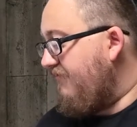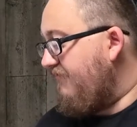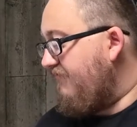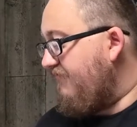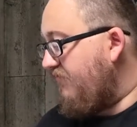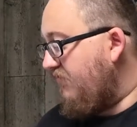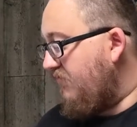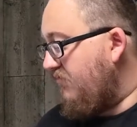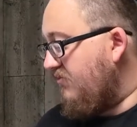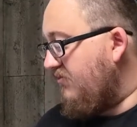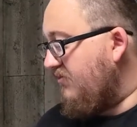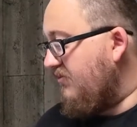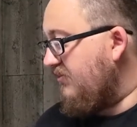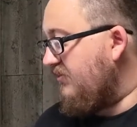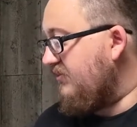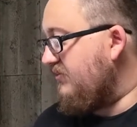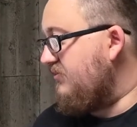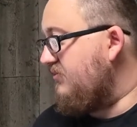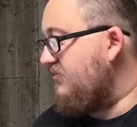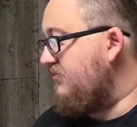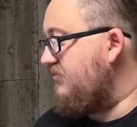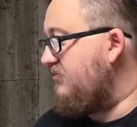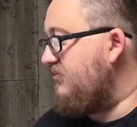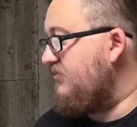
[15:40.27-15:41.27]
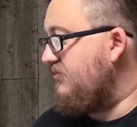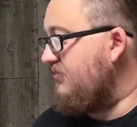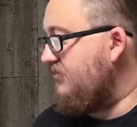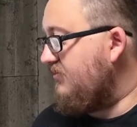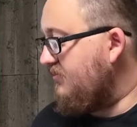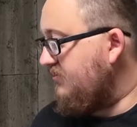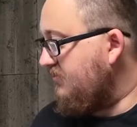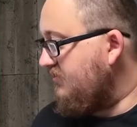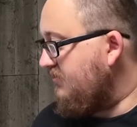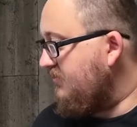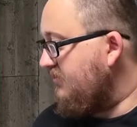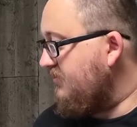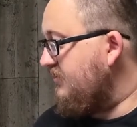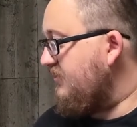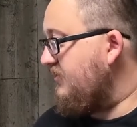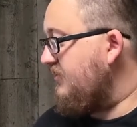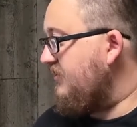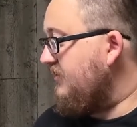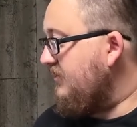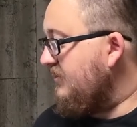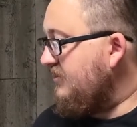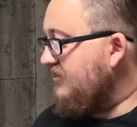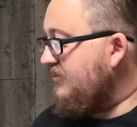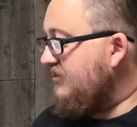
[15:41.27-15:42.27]
for
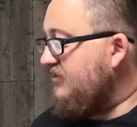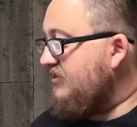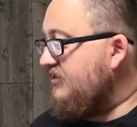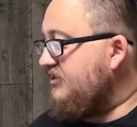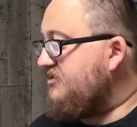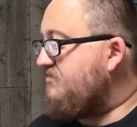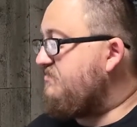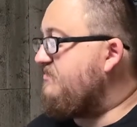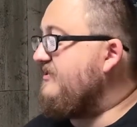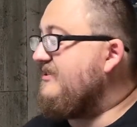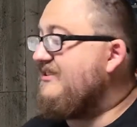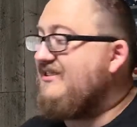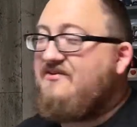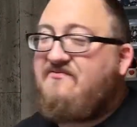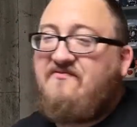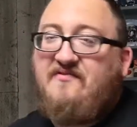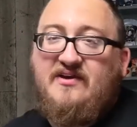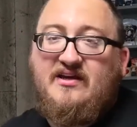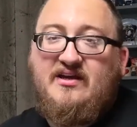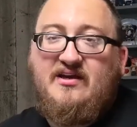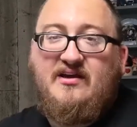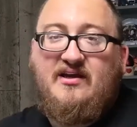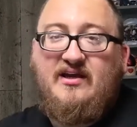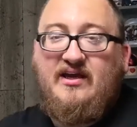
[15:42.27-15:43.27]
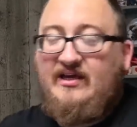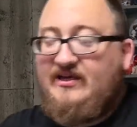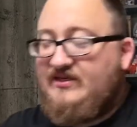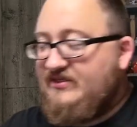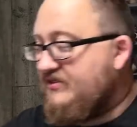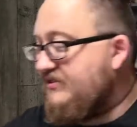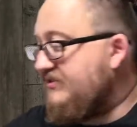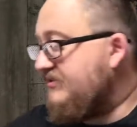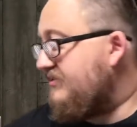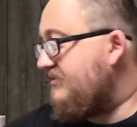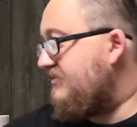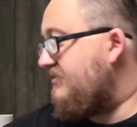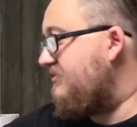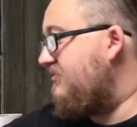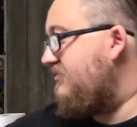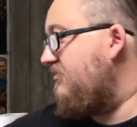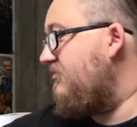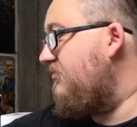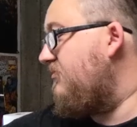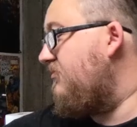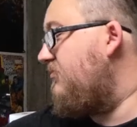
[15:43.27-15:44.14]
specific cases